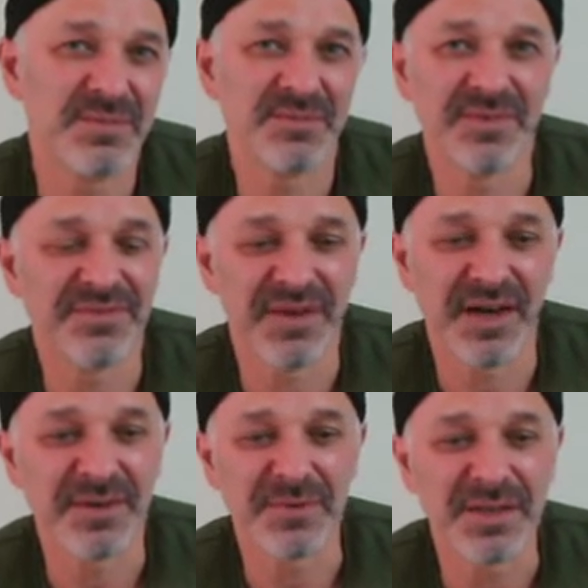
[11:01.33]
be
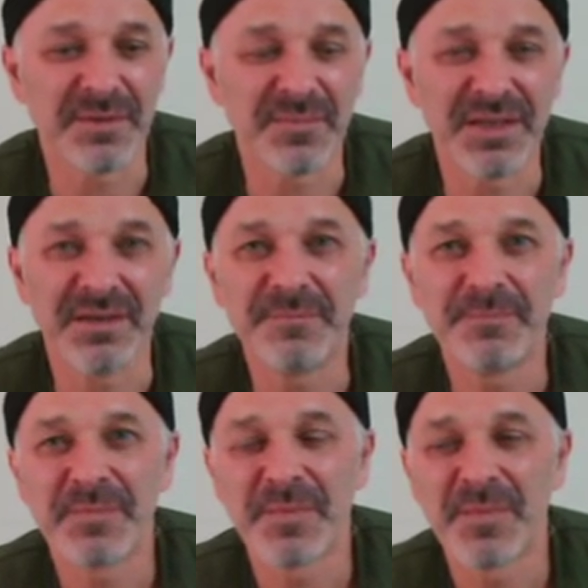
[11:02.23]
fine with them,
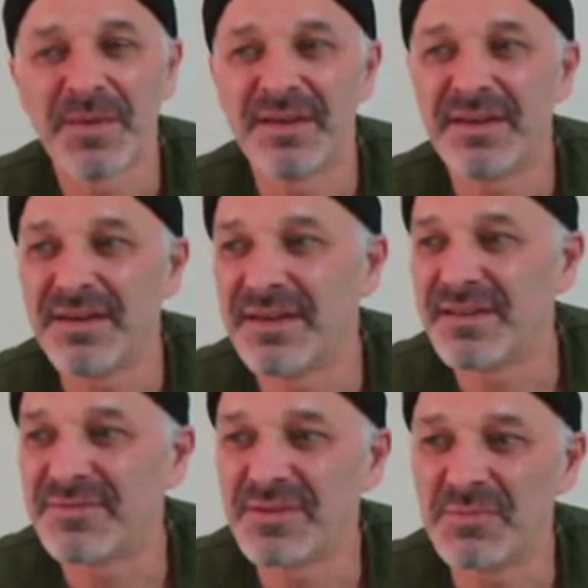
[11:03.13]

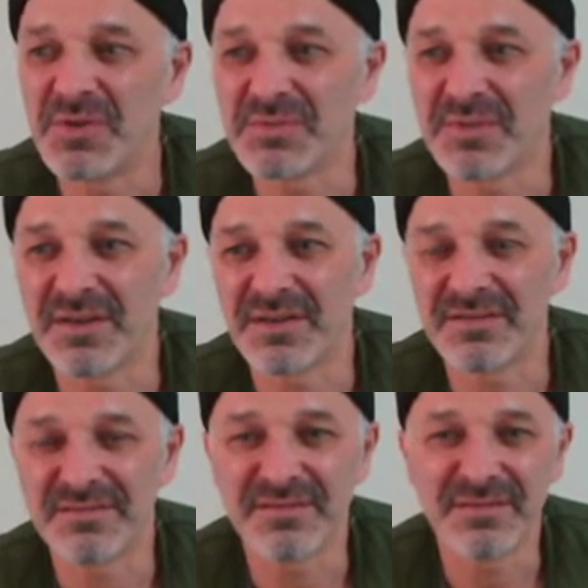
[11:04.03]
for the most part.
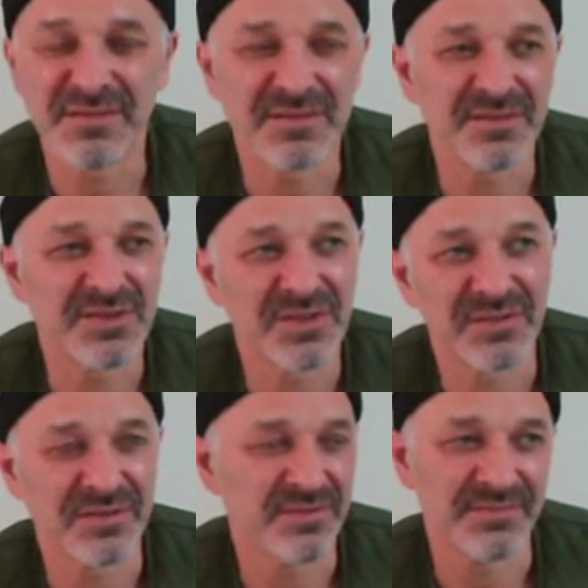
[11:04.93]
Or took
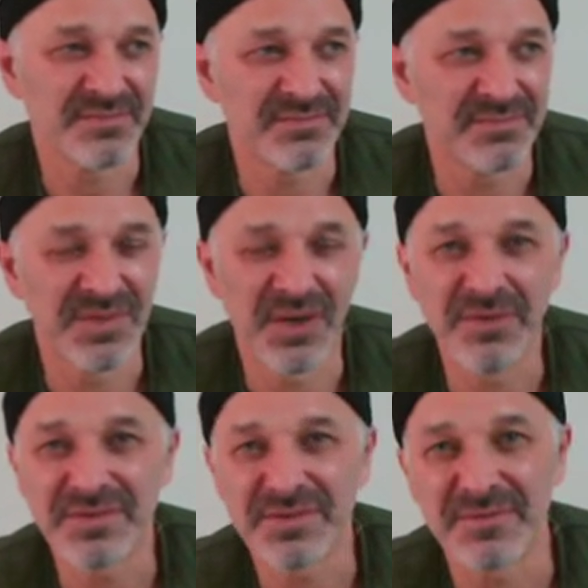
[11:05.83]
little
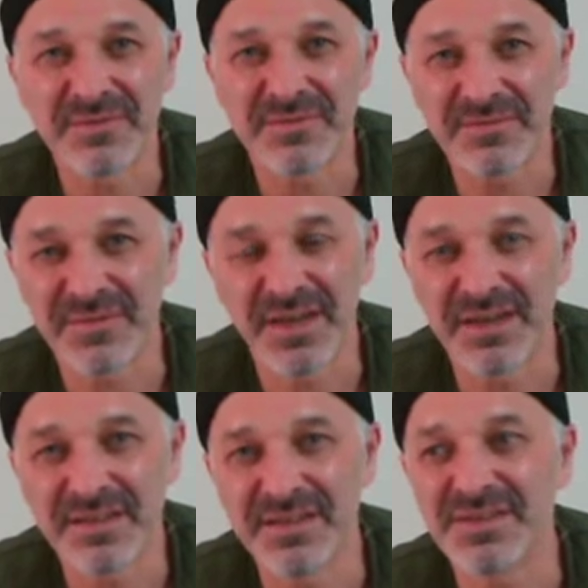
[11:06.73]
notice or
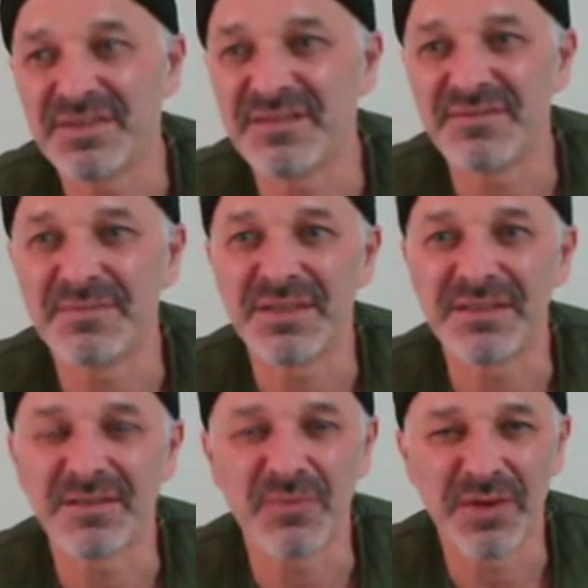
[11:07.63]
recognition of them.
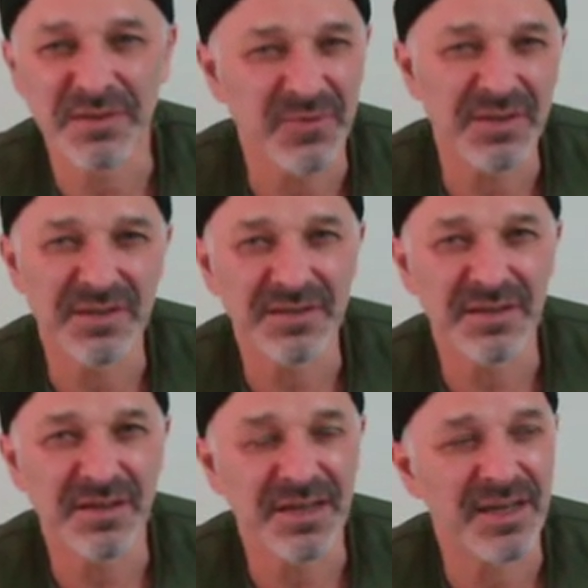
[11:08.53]
And one little
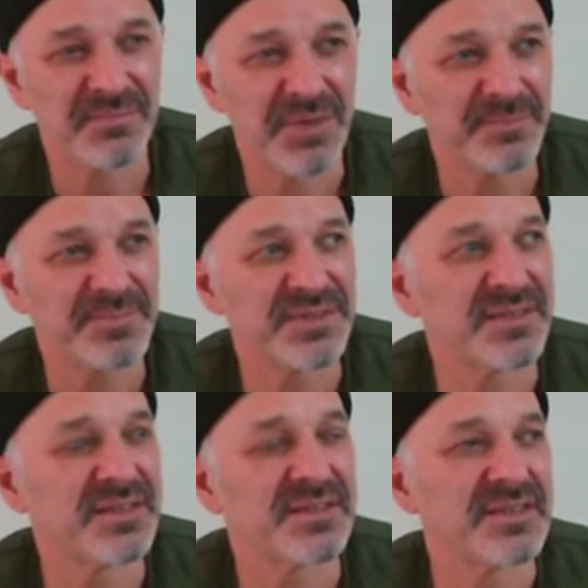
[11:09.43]
dog had pups and
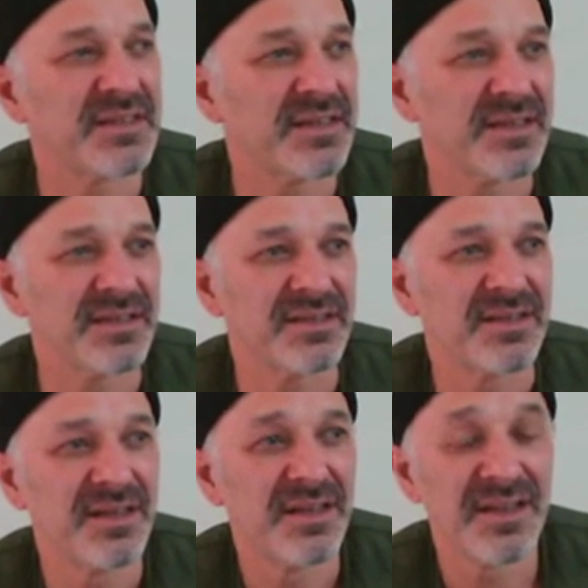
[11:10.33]
things like that.
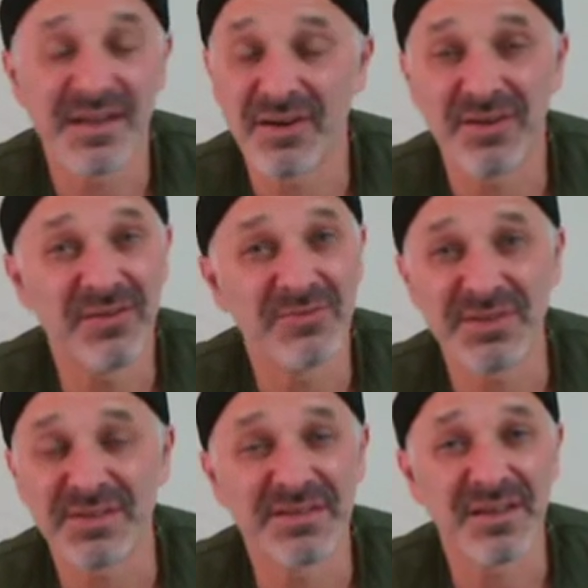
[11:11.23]
They all
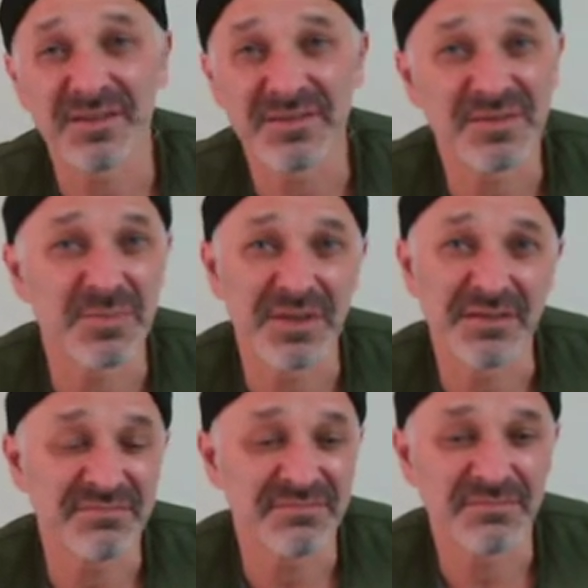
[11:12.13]

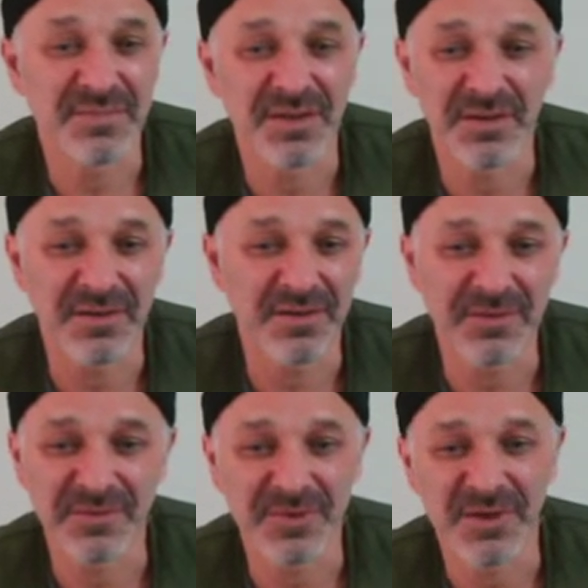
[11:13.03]
disappeared. They
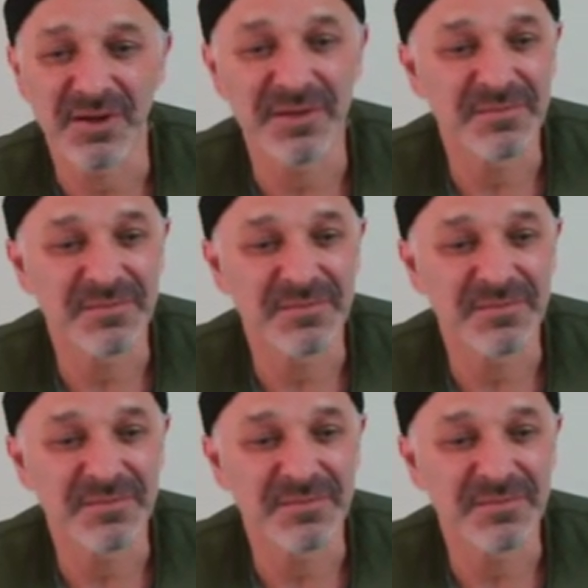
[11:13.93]
all were gone